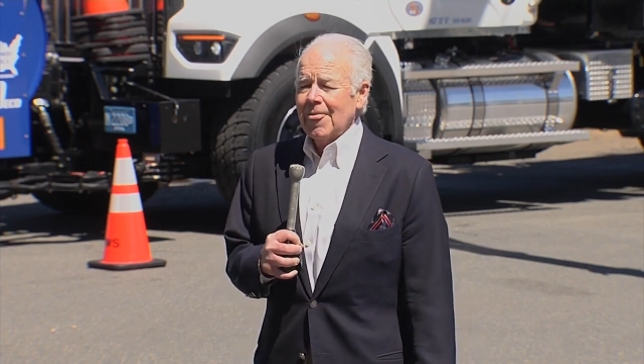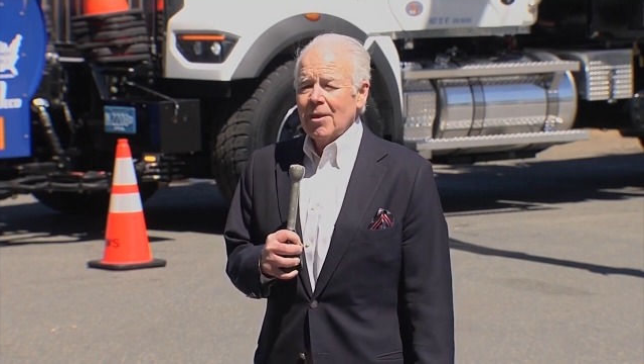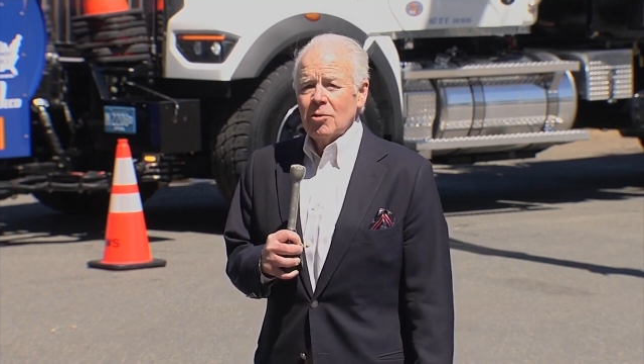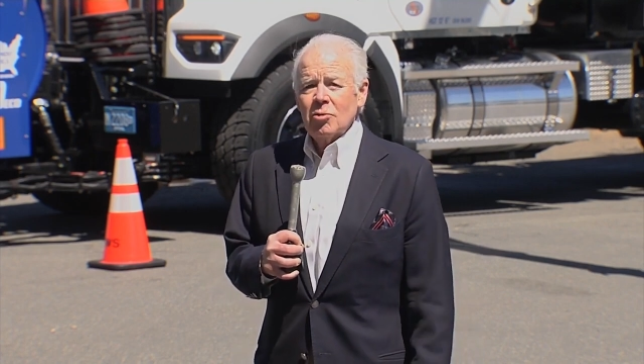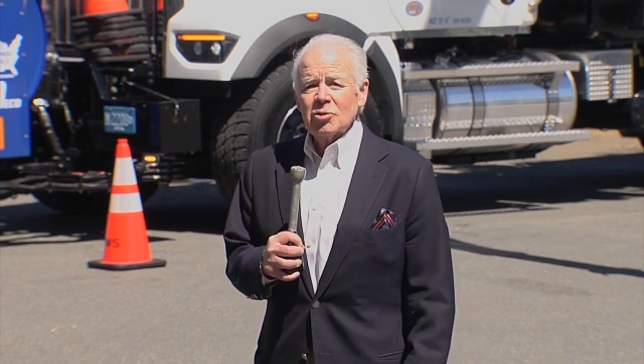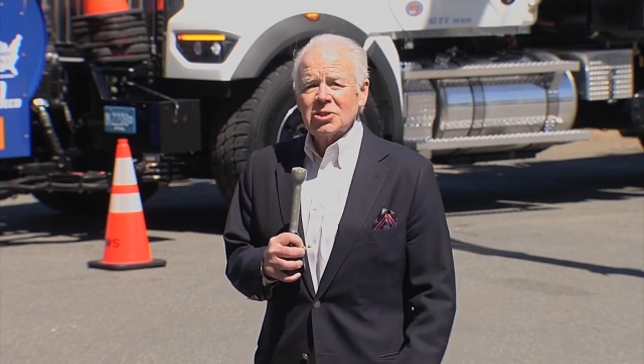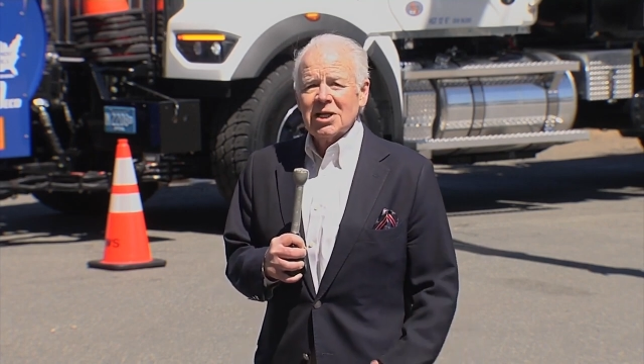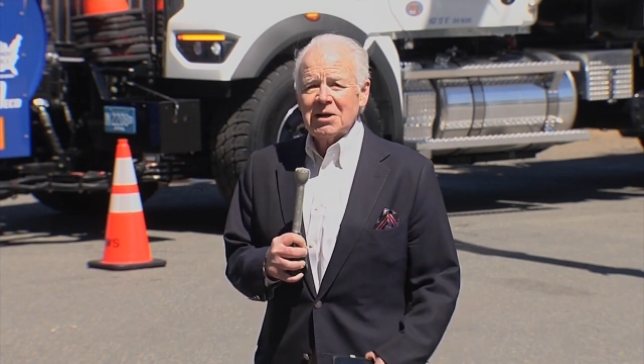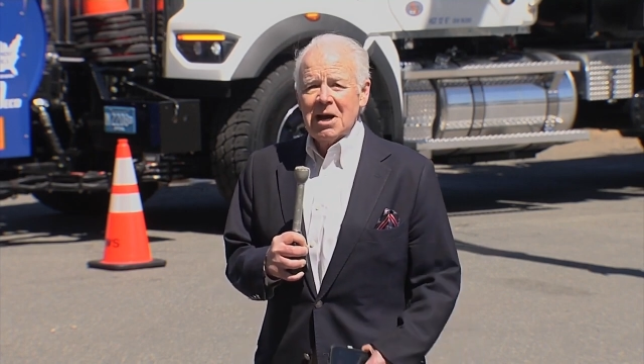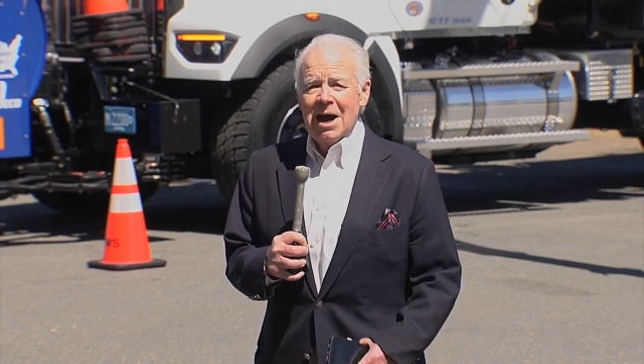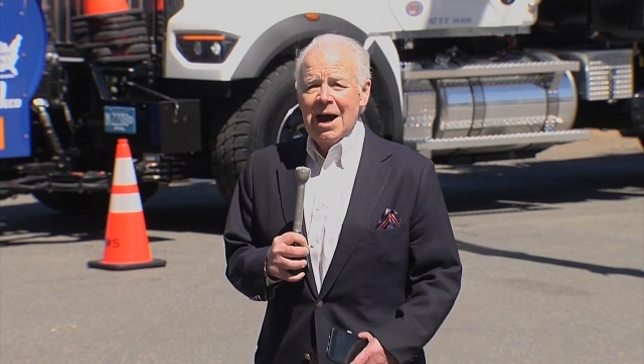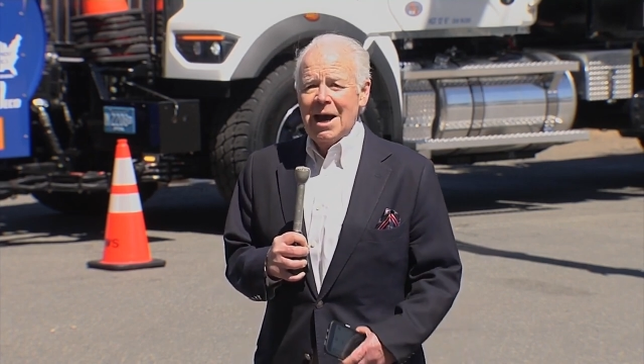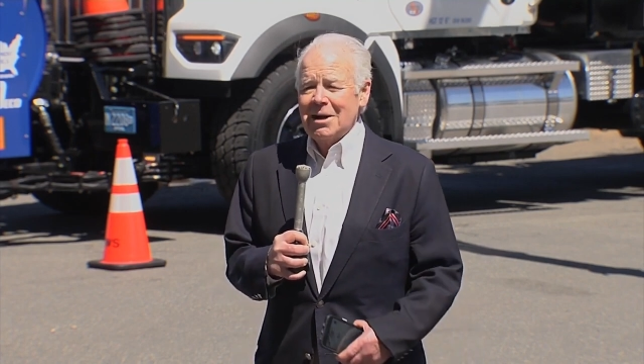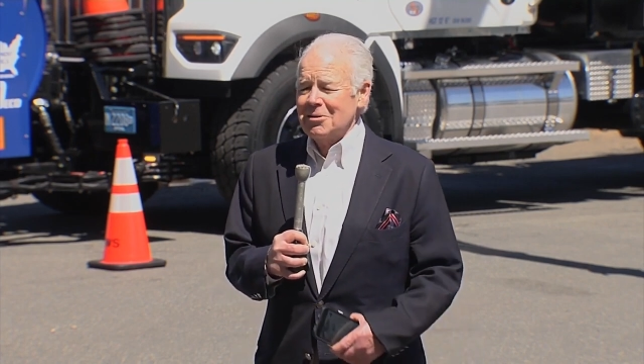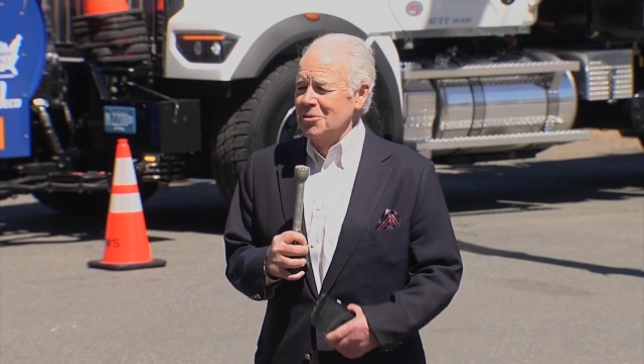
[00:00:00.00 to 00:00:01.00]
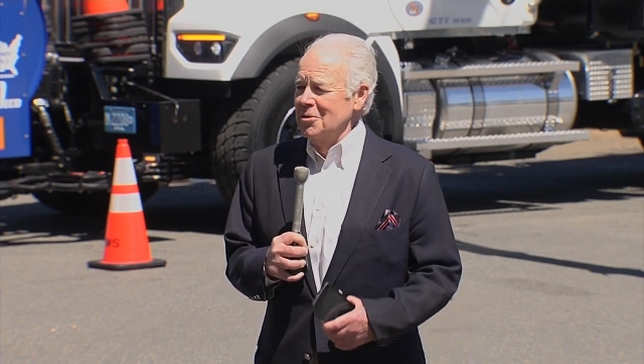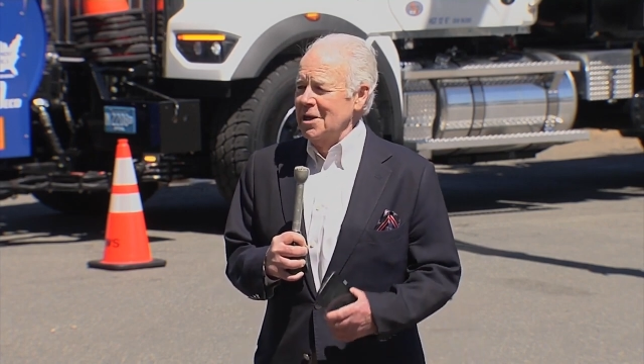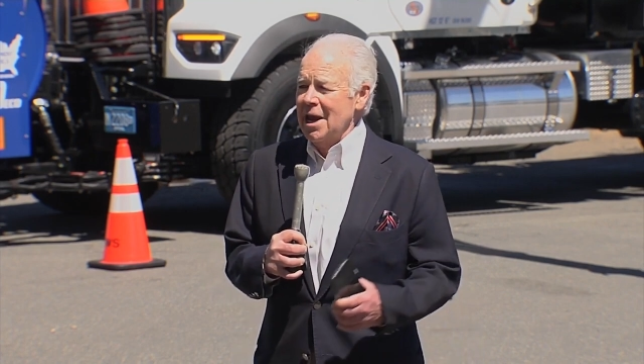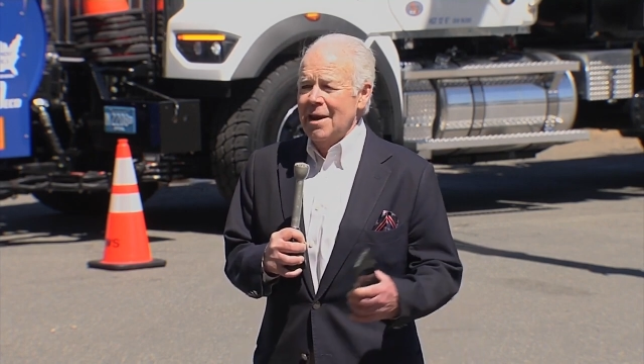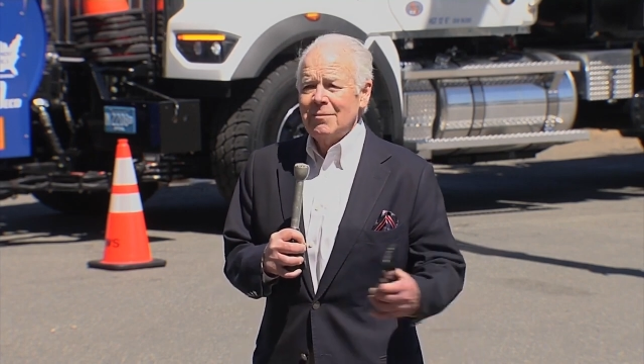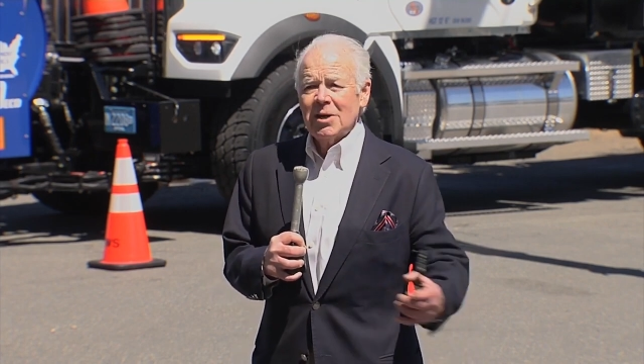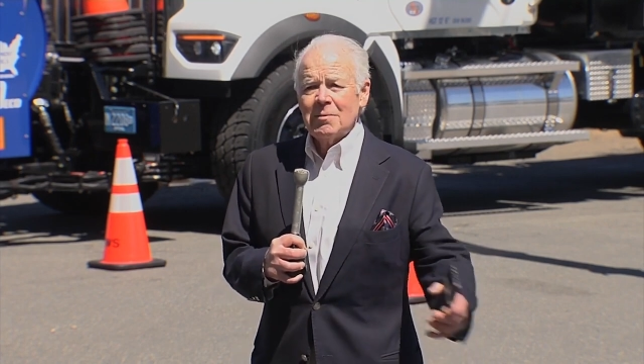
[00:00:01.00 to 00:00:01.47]
who's the guy who
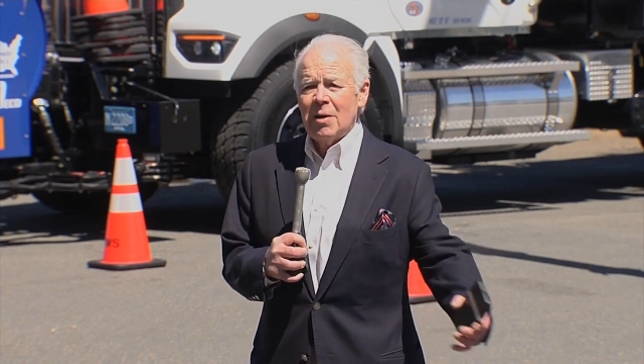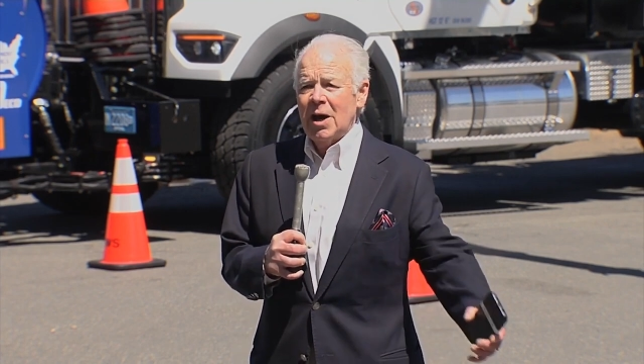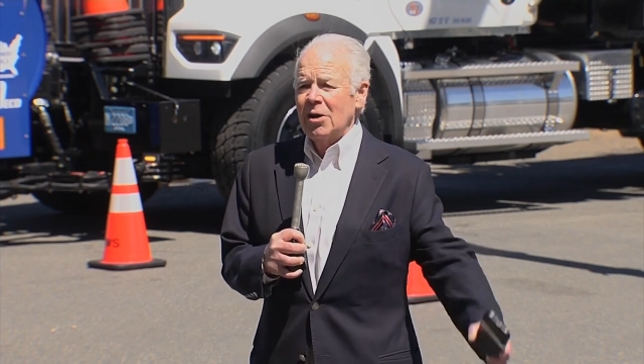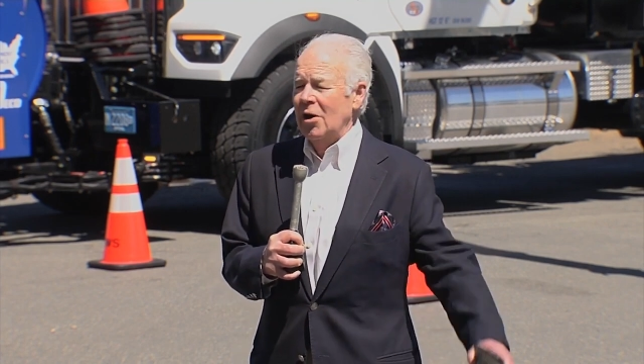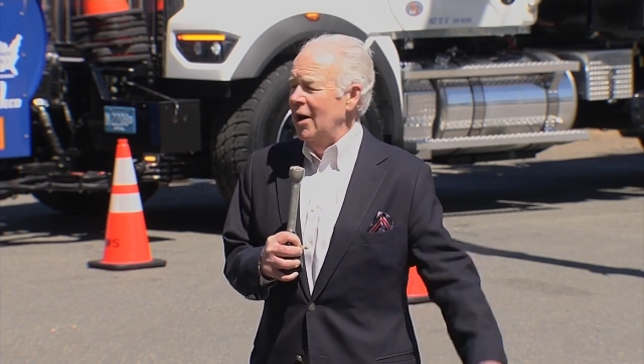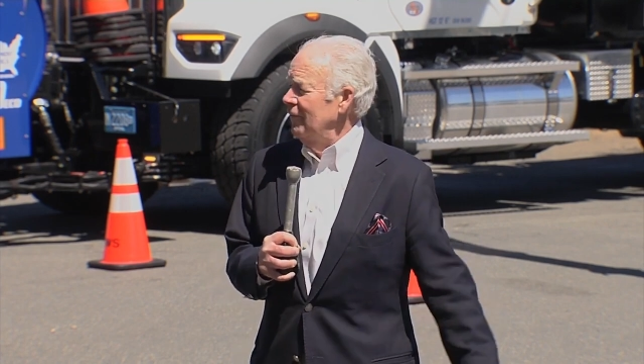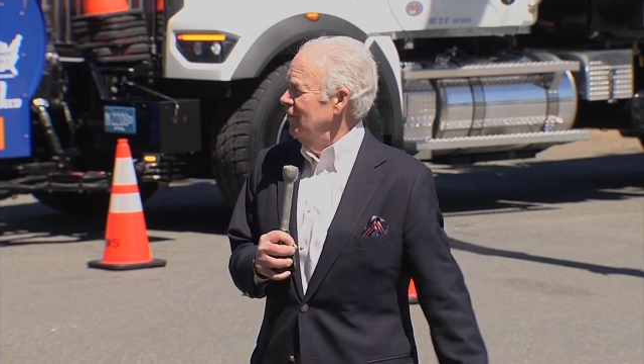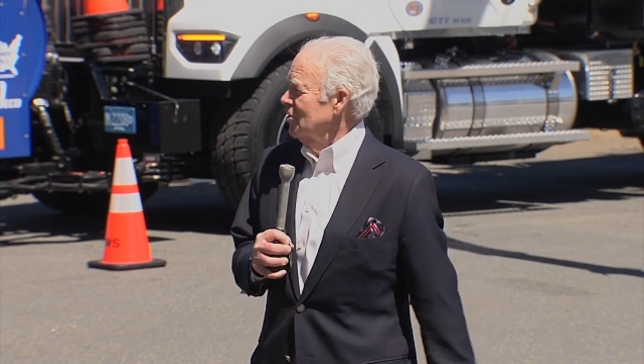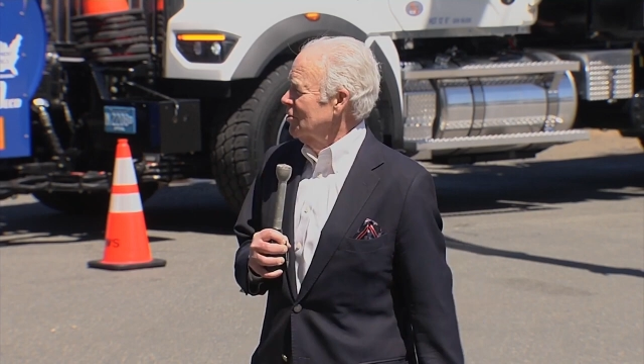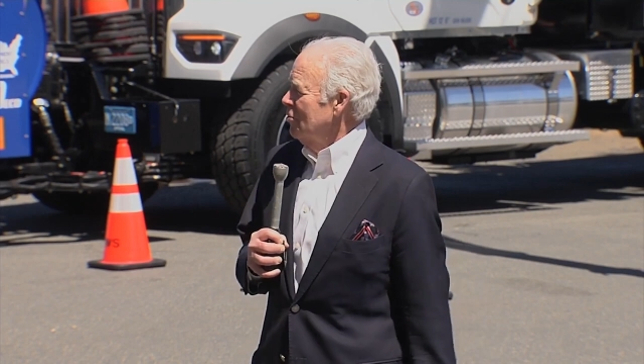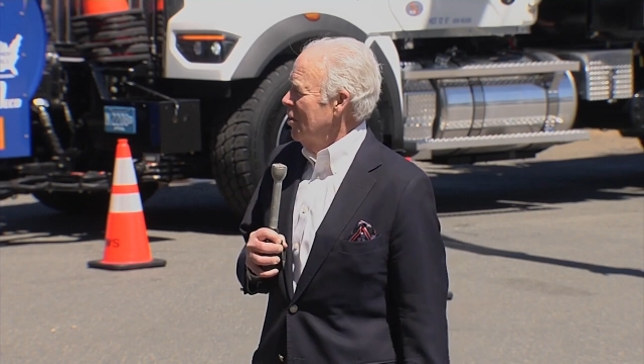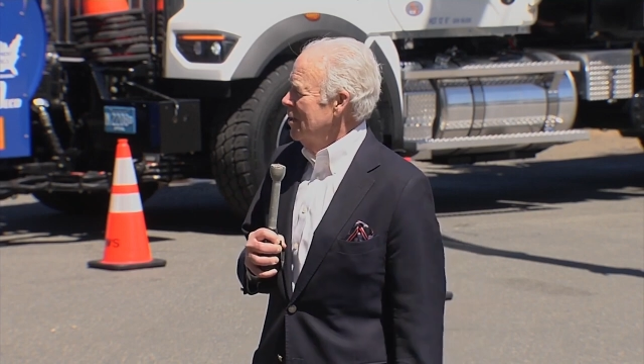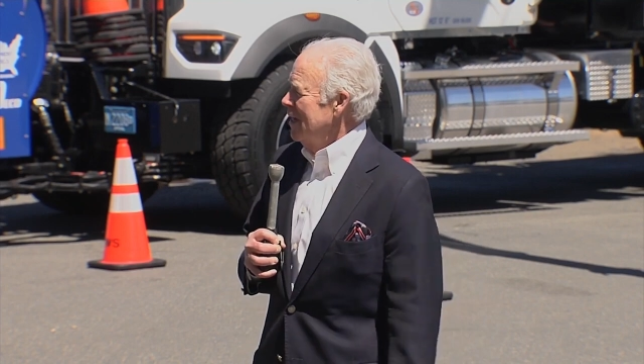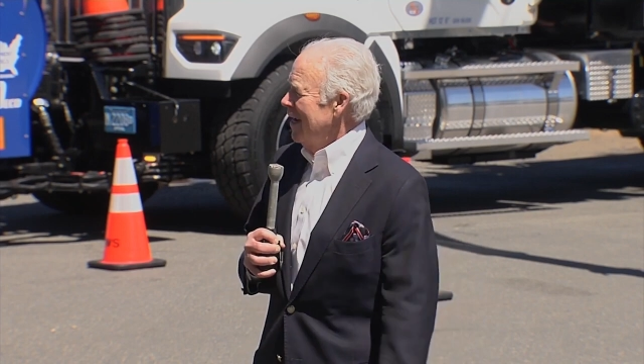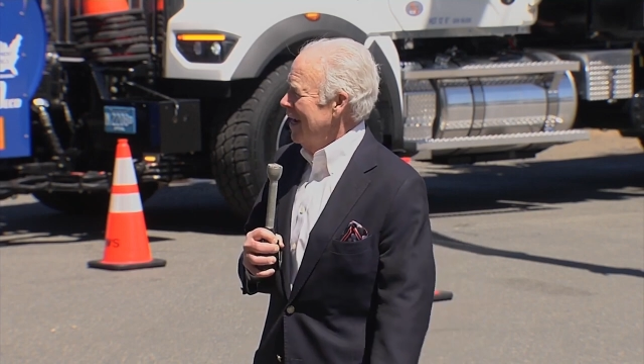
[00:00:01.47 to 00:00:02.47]
came into my office one